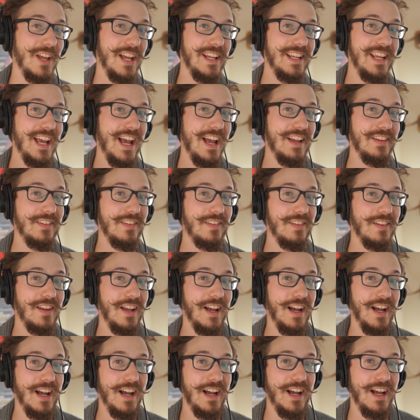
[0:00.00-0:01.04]
I guess.
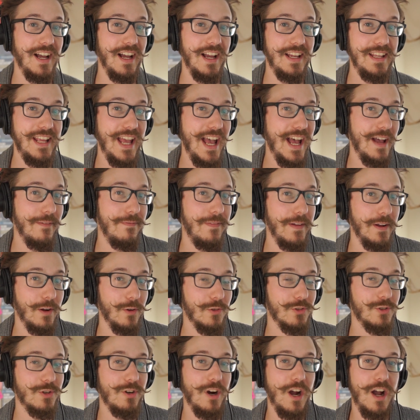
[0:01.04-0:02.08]
Yeah,
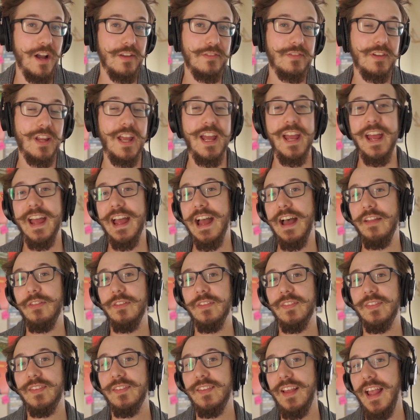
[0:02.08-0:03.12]
fingers crossed. At
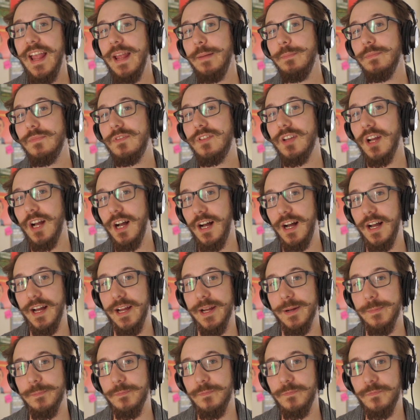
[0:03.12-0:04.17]
the same
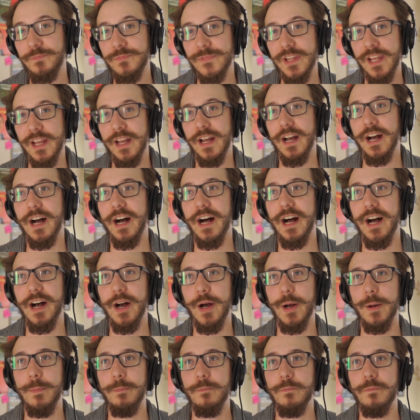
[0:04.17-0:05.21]
time,
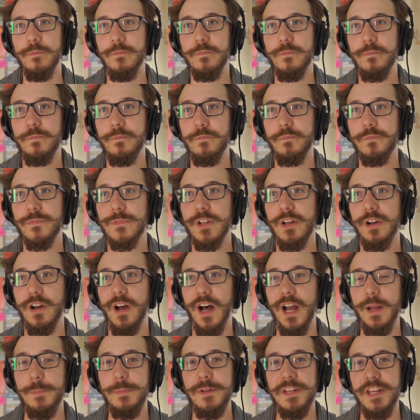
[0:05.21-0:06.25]

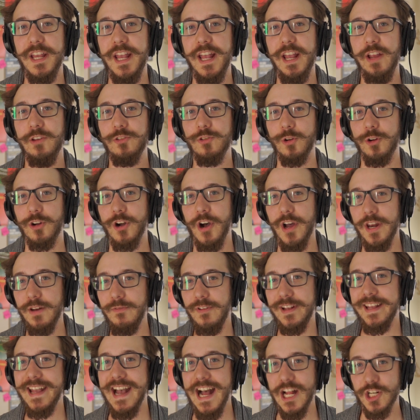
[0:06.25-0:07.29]
IPAs are kind
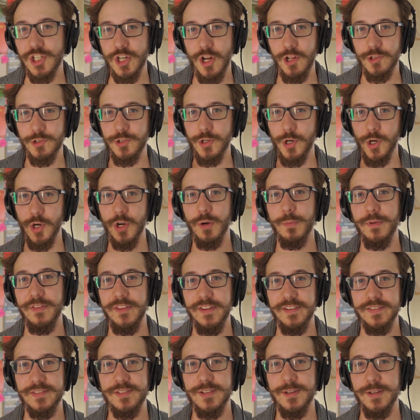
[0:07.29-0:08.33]
of a catch-all term
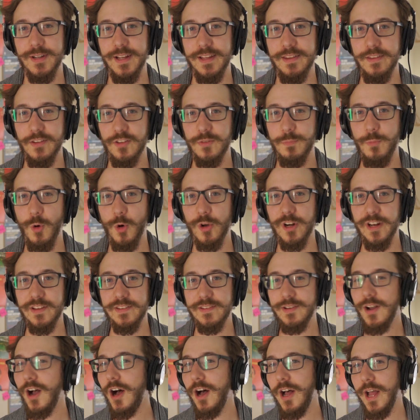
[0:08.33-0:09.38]
at this point
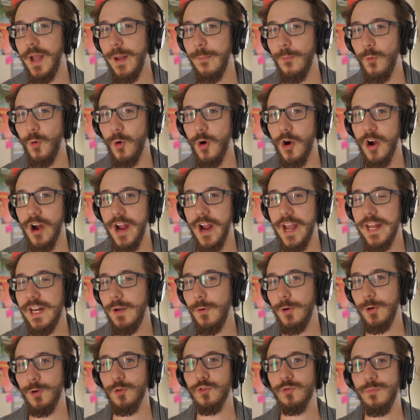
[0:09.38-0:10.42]
in time, where
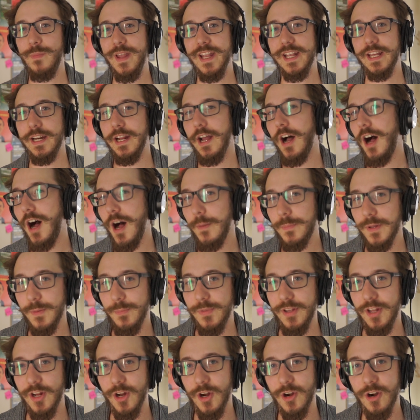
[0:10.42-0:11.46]
anyone who's making a hobby
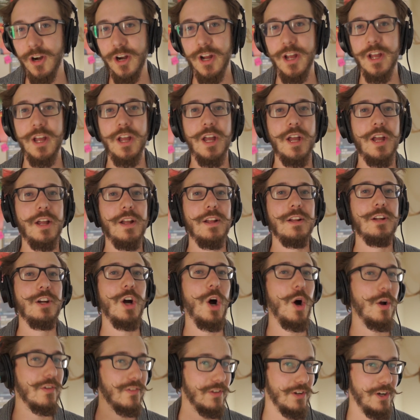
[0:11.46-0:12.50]
beer
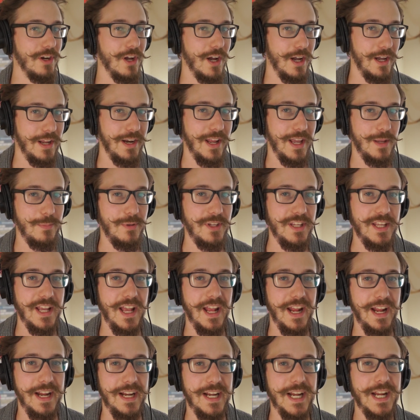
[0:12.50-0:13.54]
calls it an
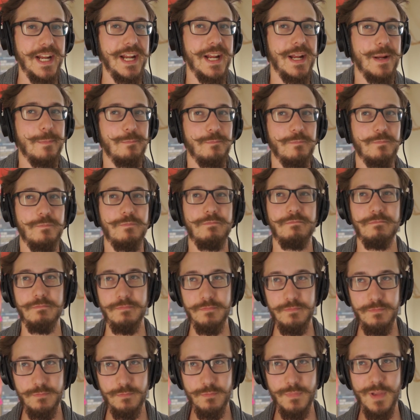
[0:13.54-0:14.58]
IPA.
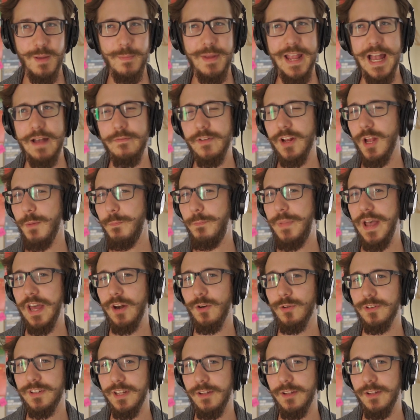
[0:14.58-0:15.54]
Maybe having a better